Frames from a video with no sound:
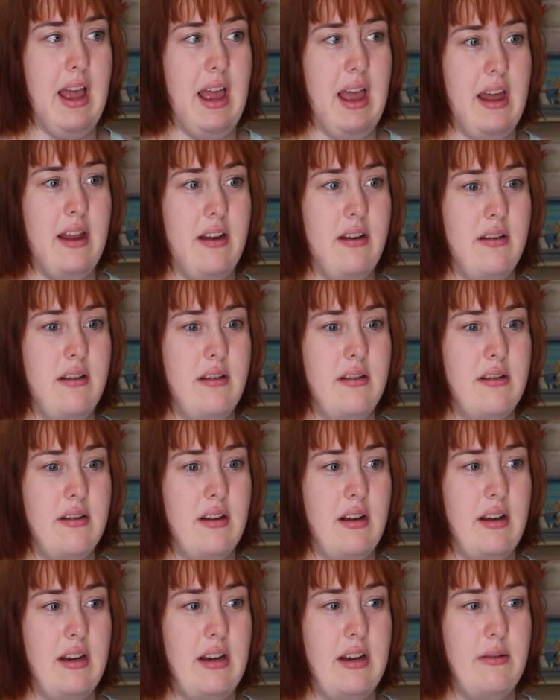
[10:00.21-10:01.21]
and
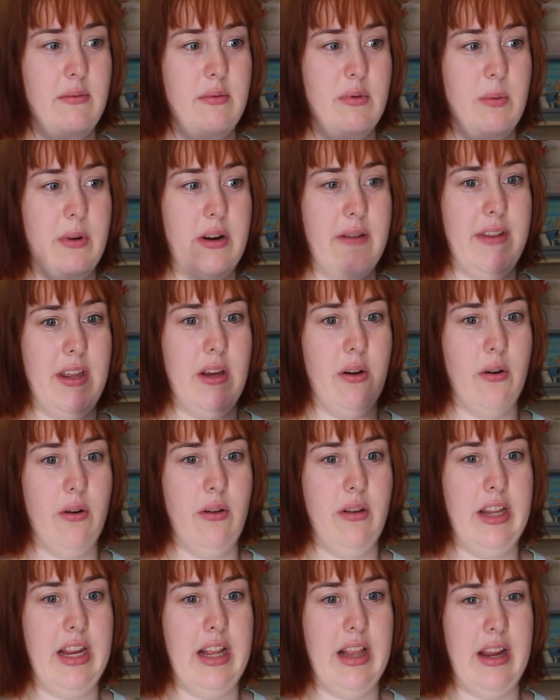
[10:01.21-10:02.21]
it was one of the
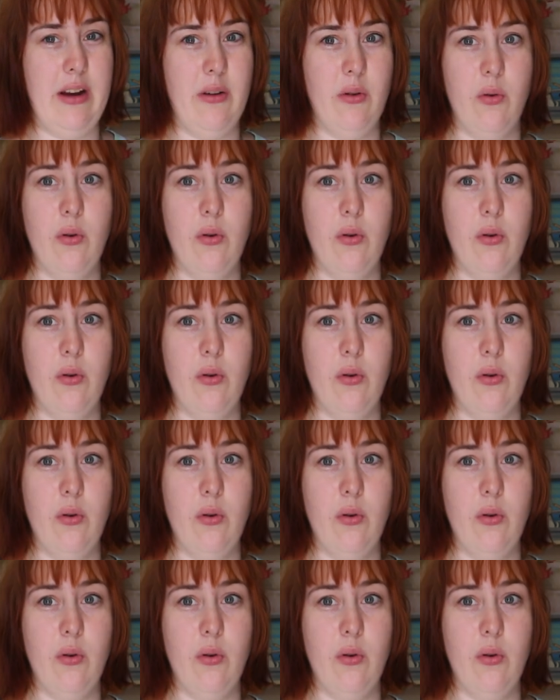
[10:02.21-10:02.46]
only like